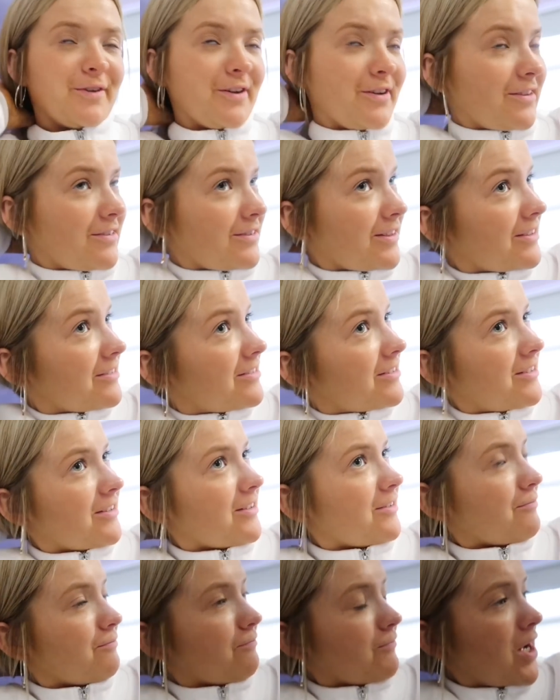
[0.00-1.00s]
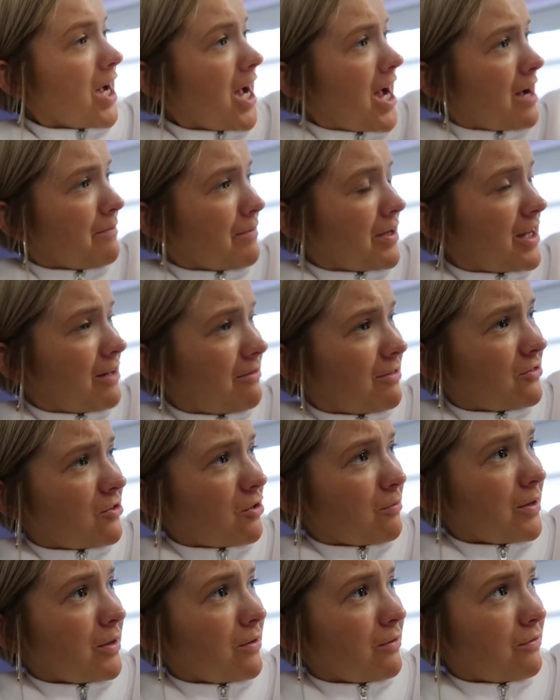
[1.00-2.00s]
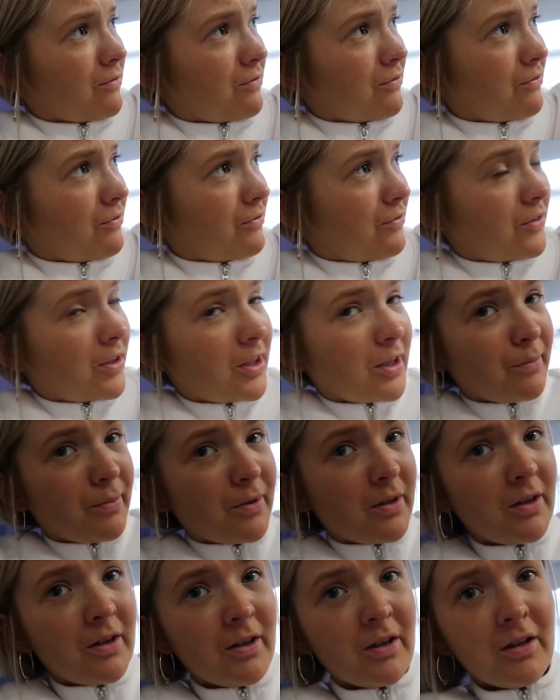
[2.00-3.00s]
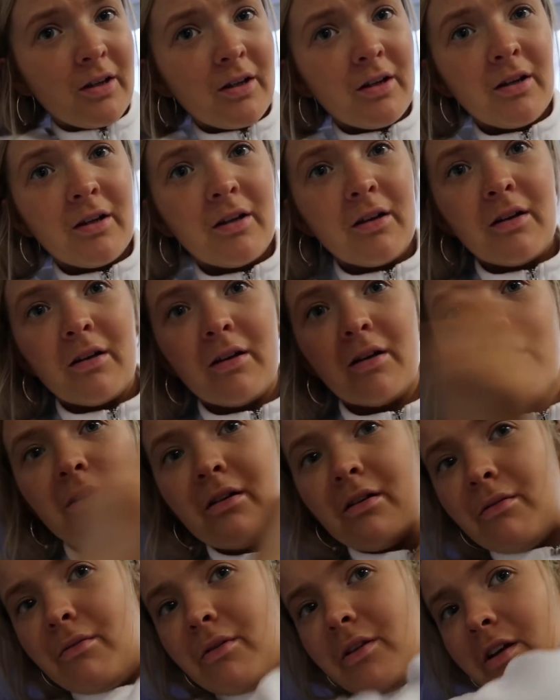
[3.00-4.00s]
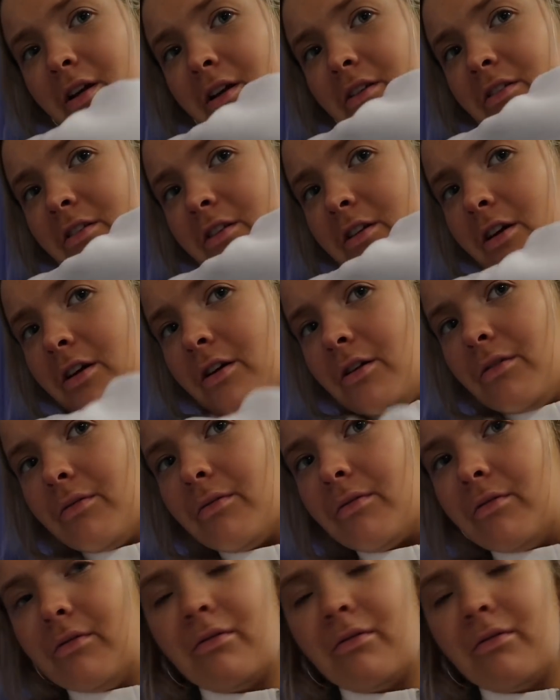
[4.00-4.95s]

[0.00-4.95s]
because Nancy didn't. Ah, my earrings come out. Flip. Where the heck did it go? I